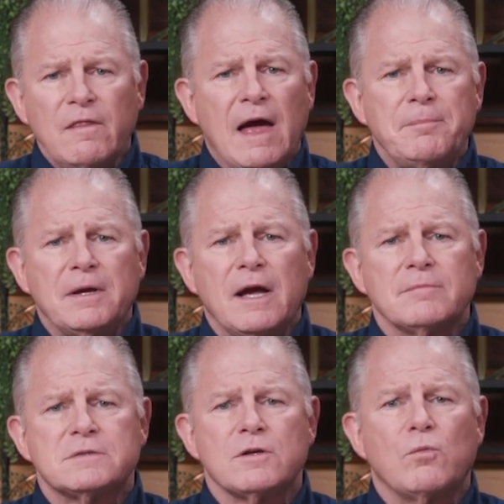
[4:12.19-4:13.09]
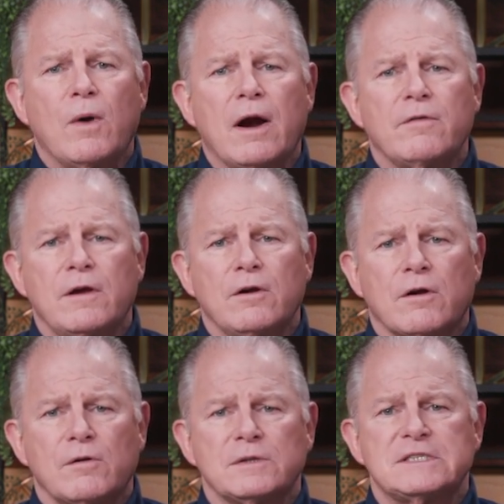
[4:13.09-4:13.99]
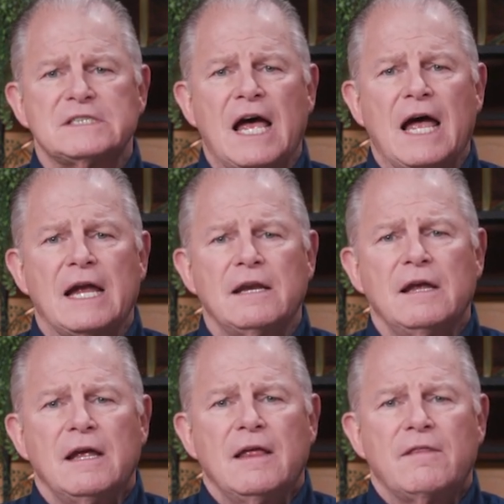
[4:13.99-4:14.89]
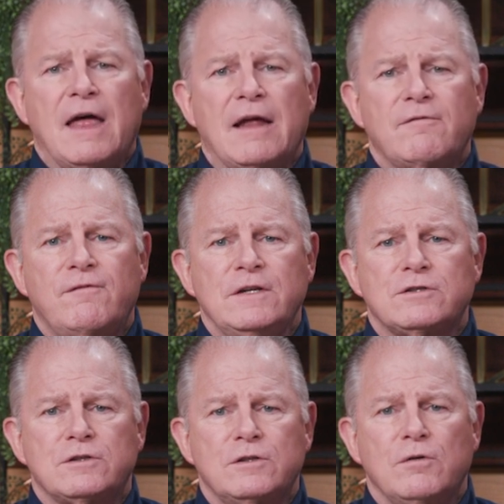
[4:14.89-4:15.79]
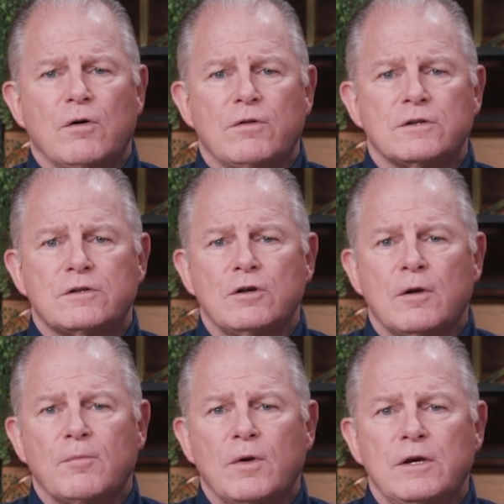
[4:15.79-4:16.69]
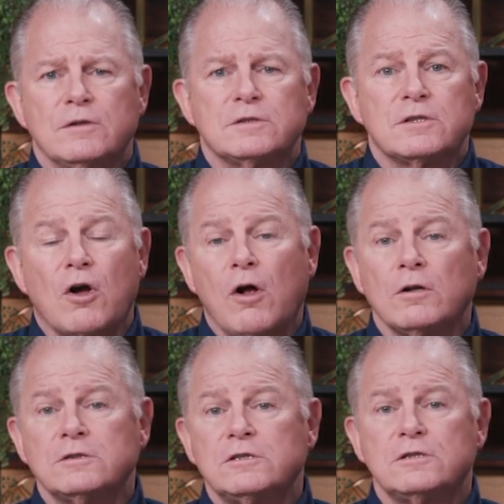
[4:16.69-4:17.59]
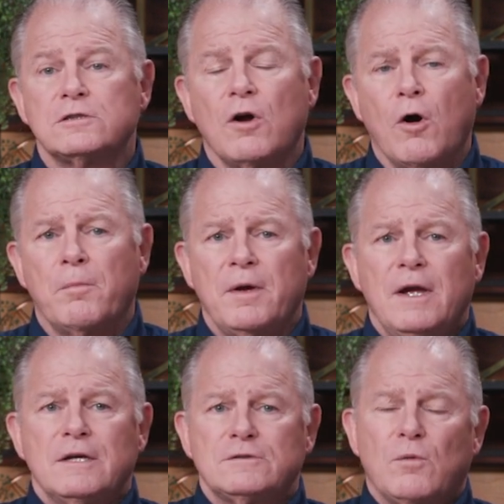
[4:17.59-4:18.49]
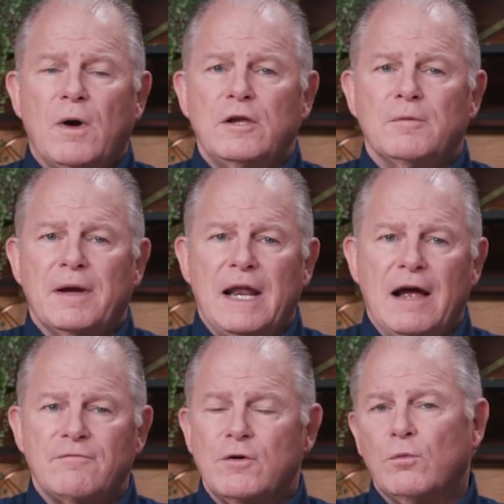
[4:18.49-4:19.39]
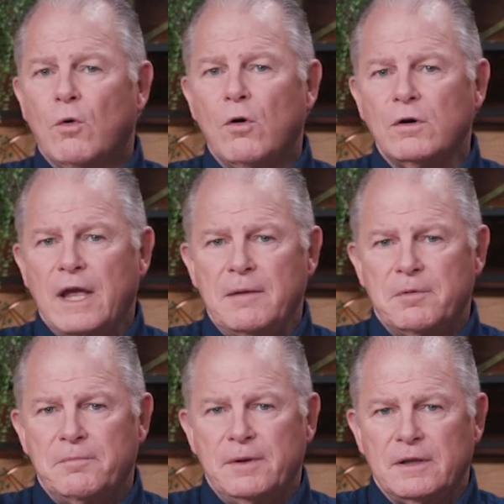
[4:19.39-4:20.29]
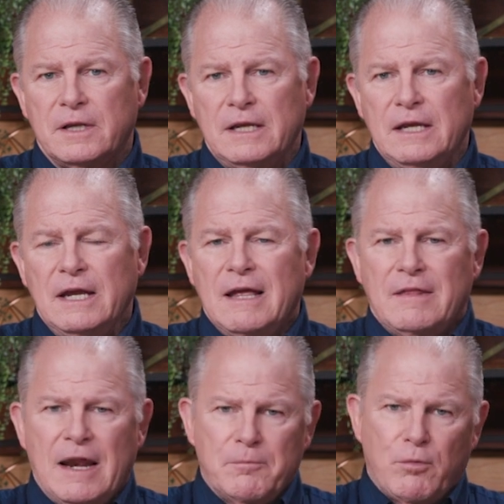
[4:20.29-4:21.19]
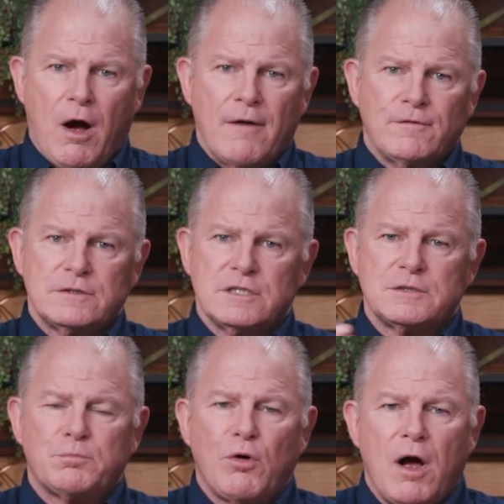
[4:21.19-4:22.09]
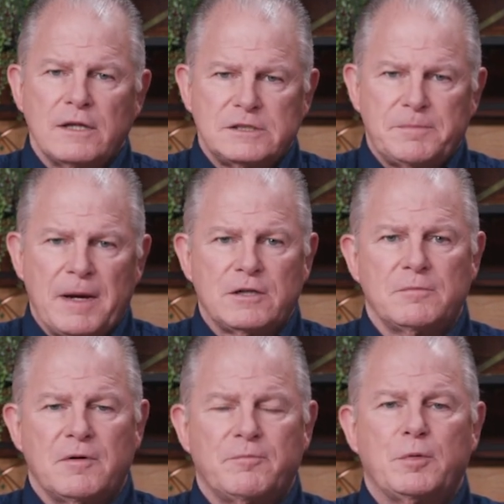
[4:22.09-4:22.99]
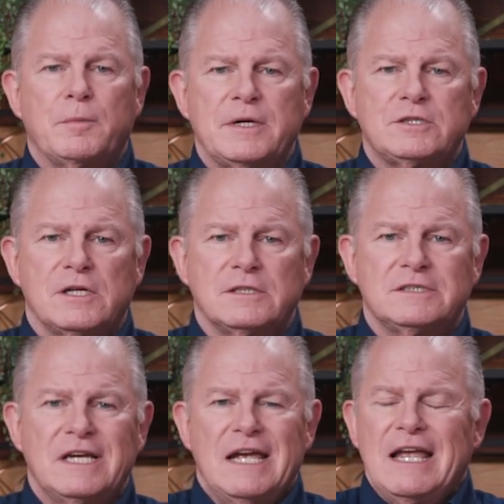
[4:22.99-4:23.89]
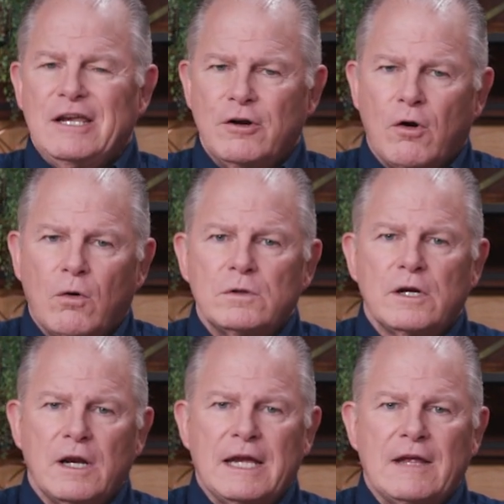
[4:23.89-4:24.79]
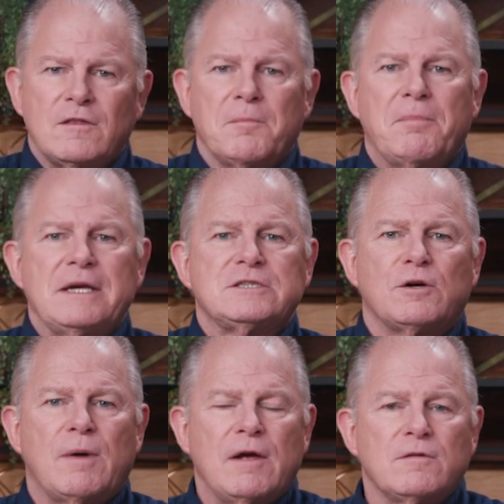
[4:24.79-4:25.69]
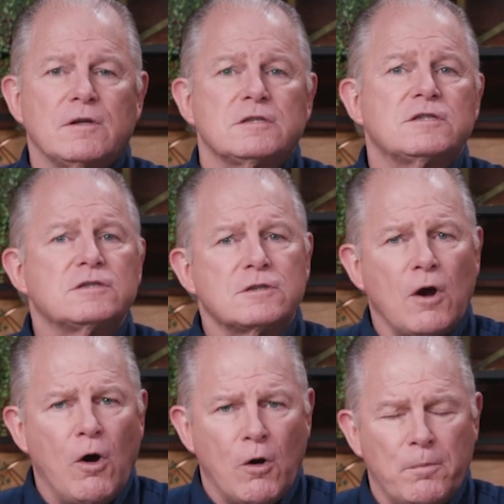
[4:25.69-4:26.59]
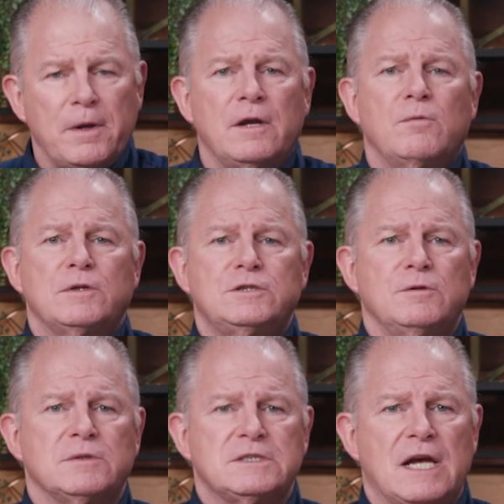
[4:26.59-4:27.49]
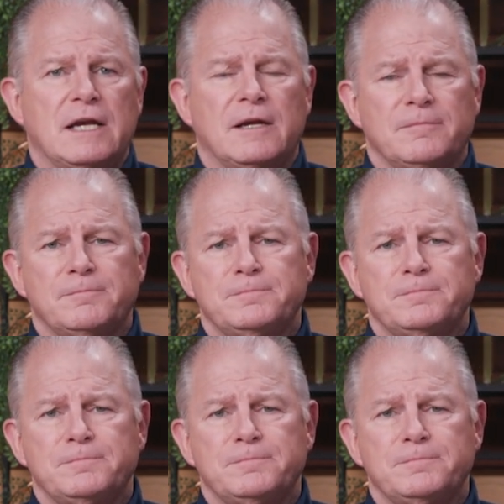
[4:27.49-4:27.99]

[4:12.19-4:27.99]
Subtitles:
That becomes the where that you're going to assign that feature to, or the term we used called scope. So while you might have the role capability that offers this broad spectrum of permissions, you're only going to get them based around the scope in which you assign it.